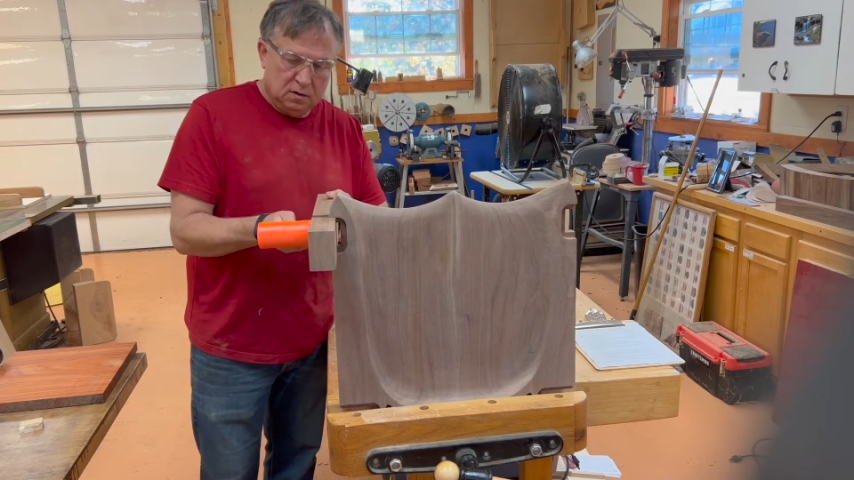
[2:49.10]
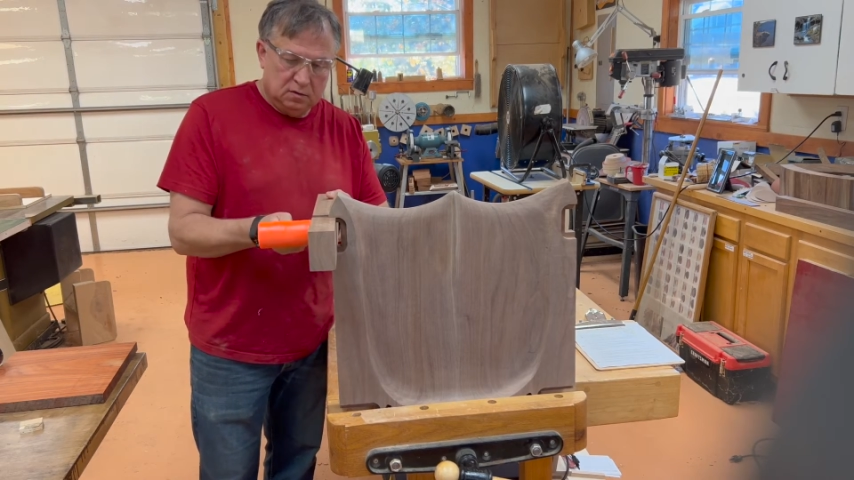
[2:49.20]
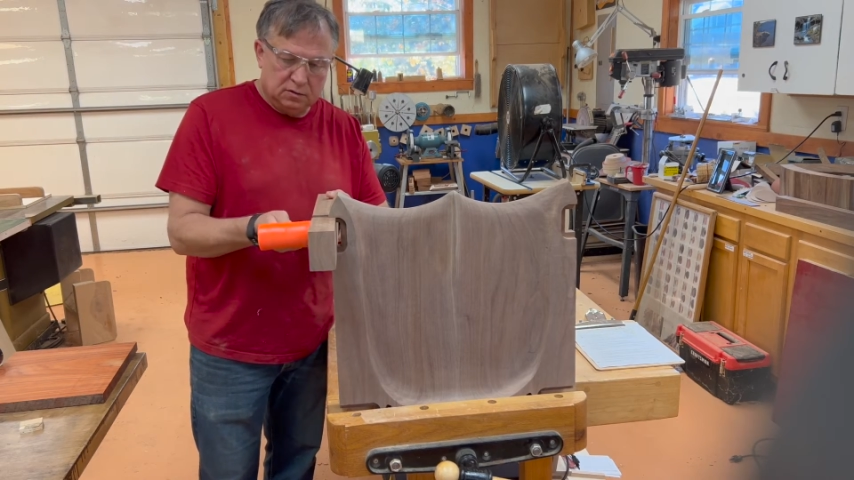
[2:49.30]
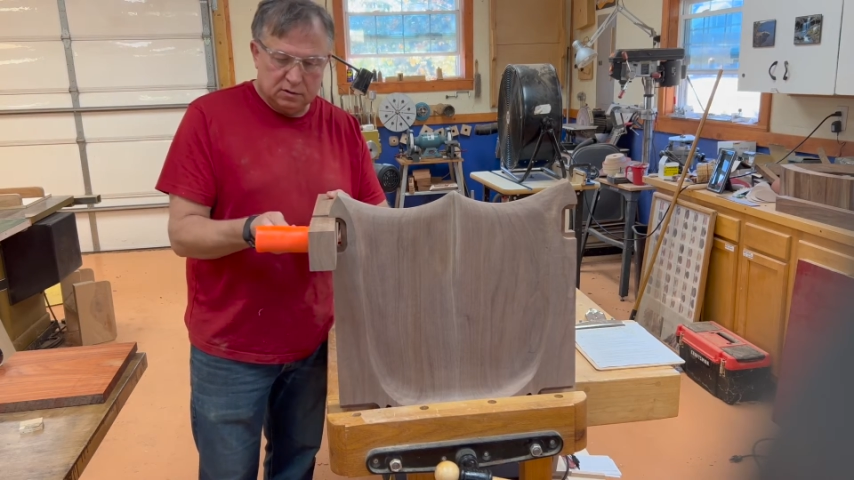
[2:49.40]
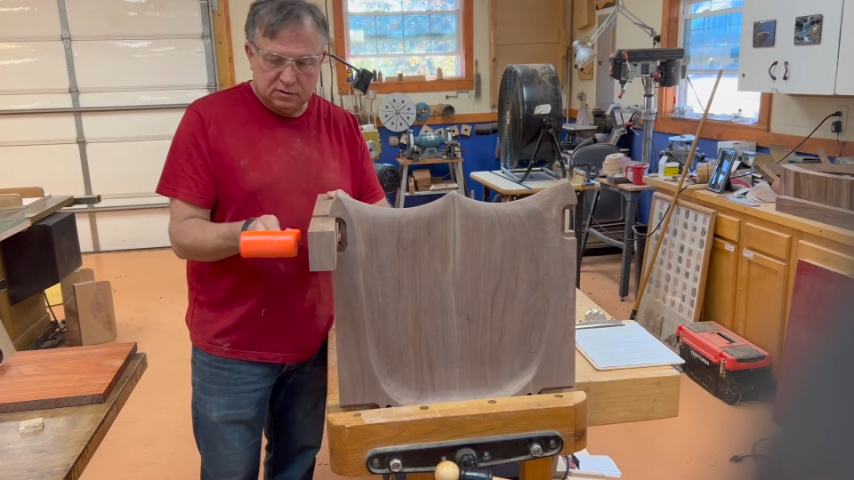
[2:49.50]

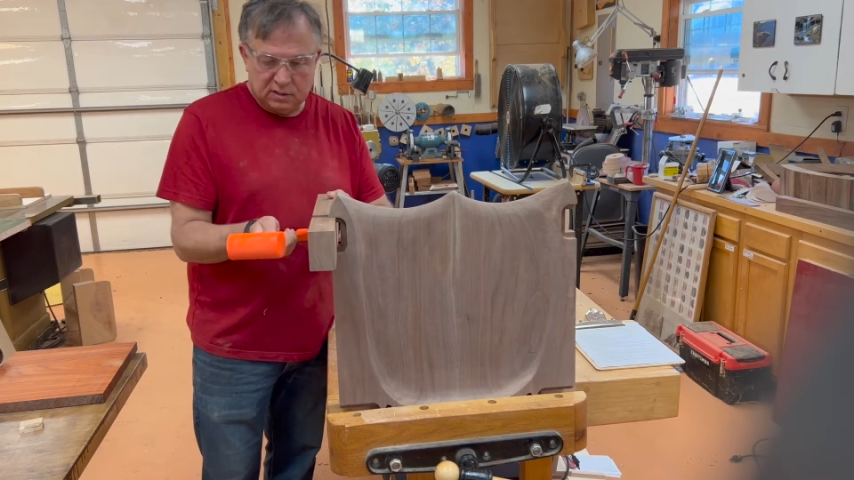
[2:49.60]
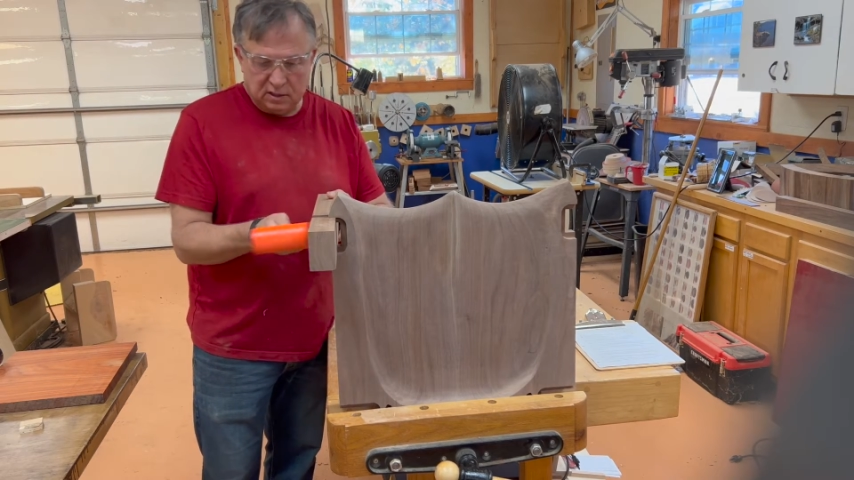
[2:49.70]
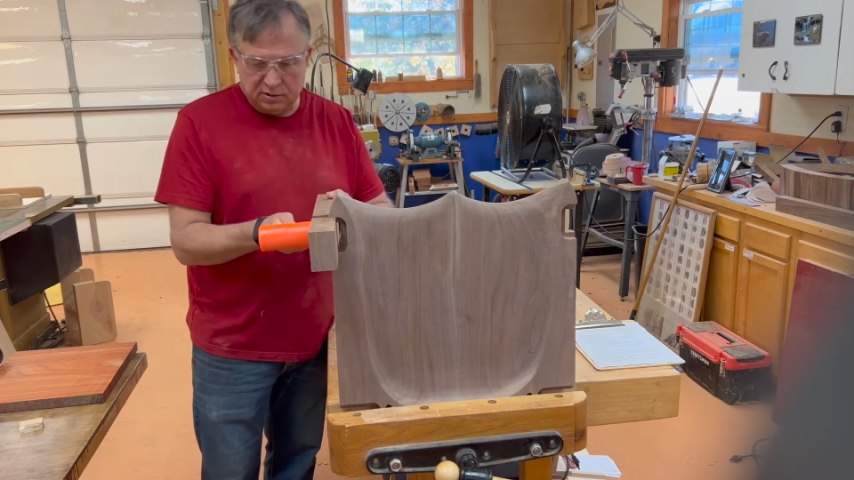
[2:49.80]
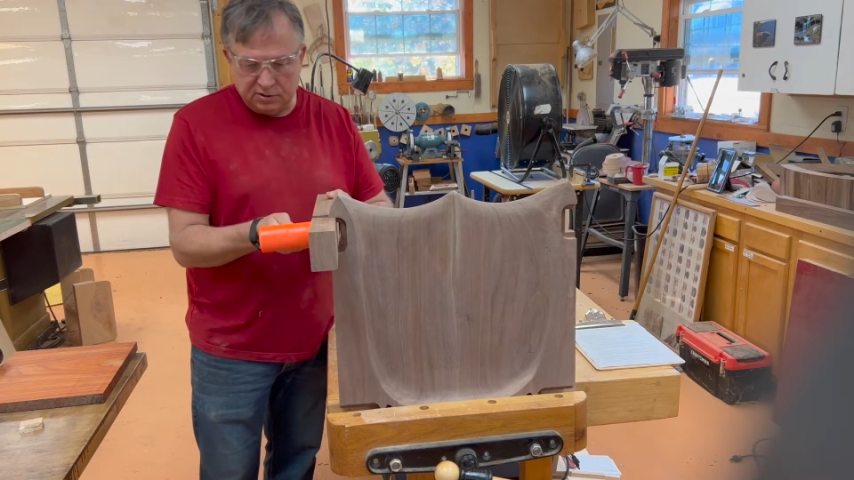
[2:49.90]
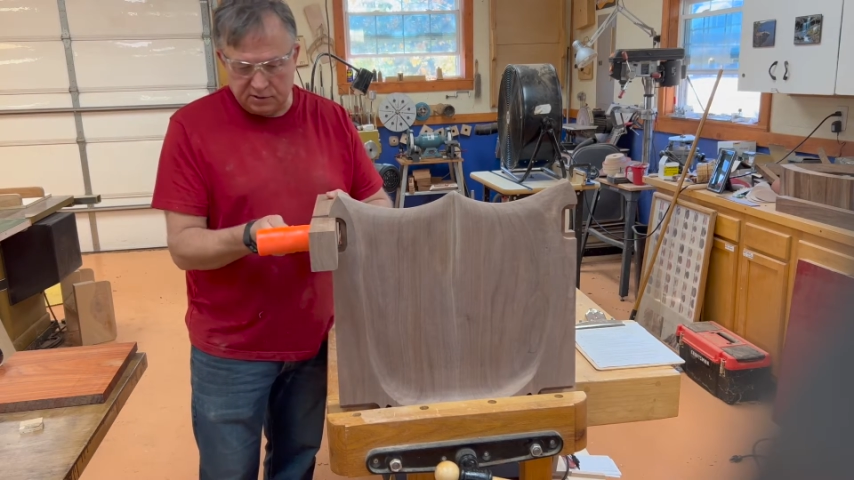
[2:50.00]
just till
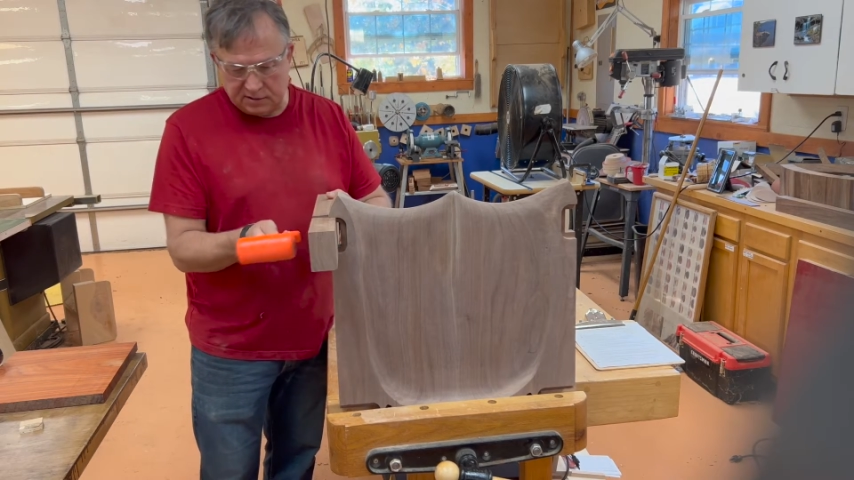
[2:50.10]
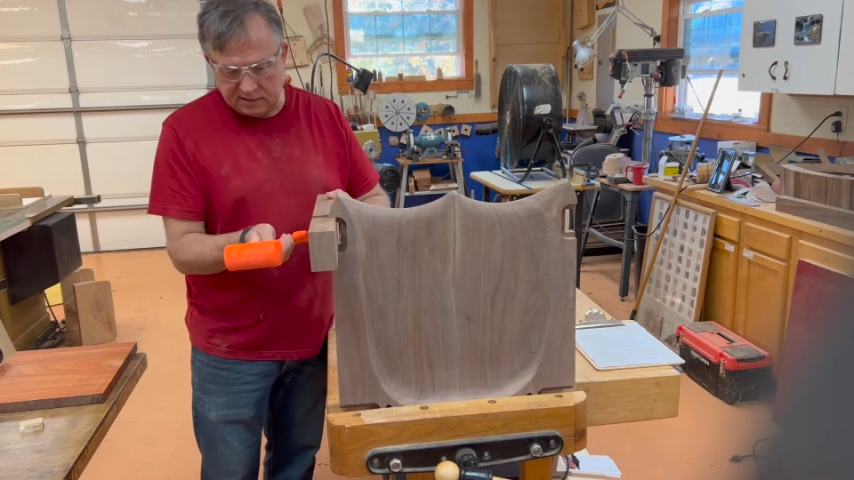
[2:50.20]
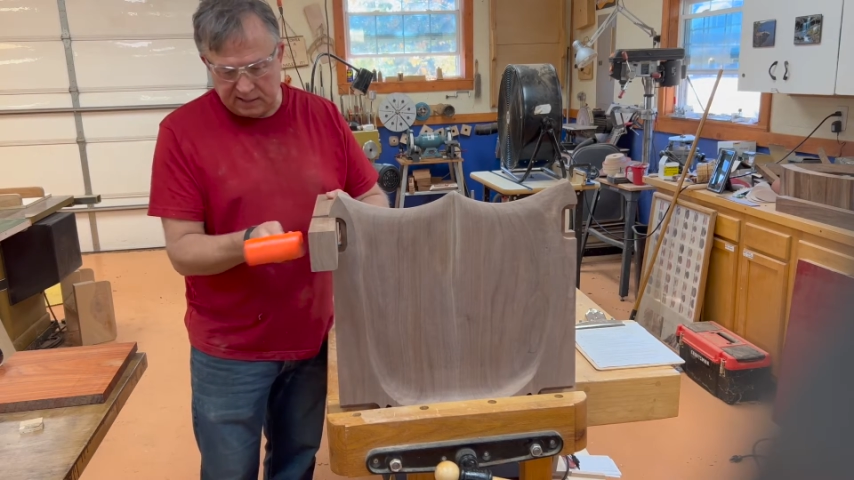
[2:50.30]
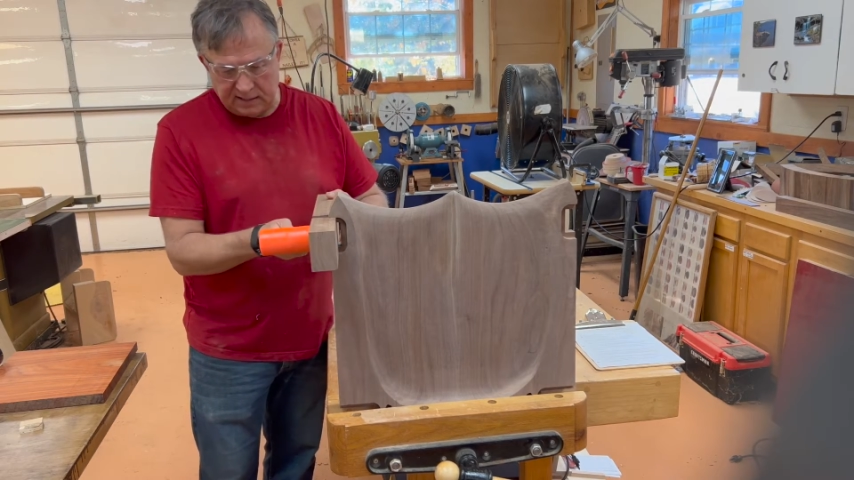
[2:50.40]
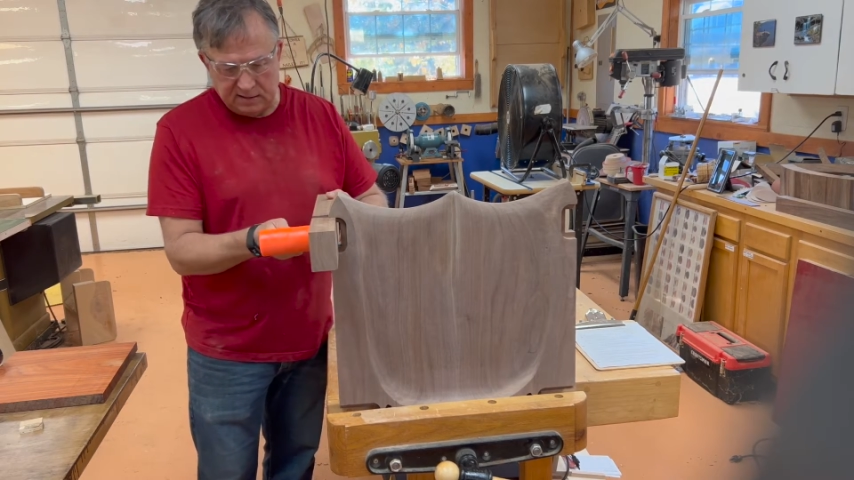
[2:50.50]
it just
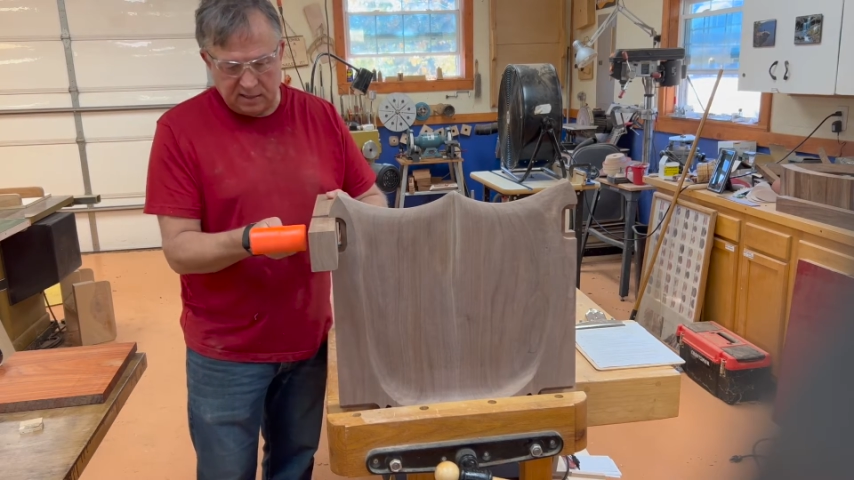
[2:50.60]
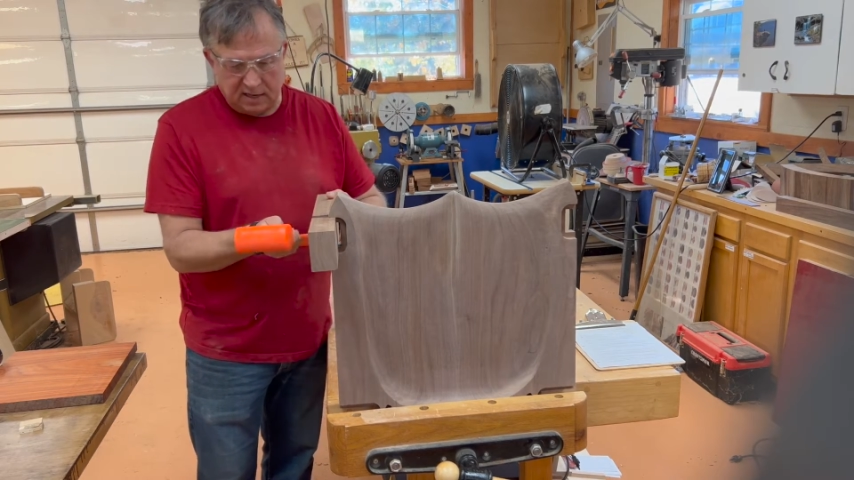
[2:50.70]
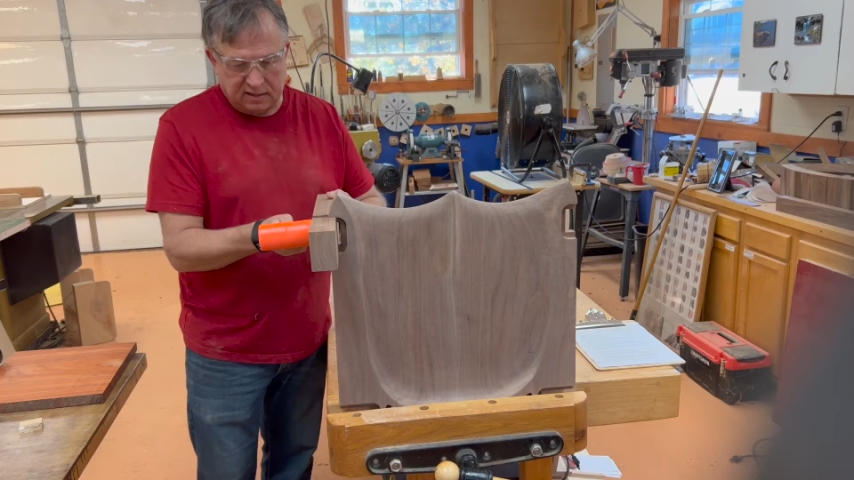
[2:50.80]
seats like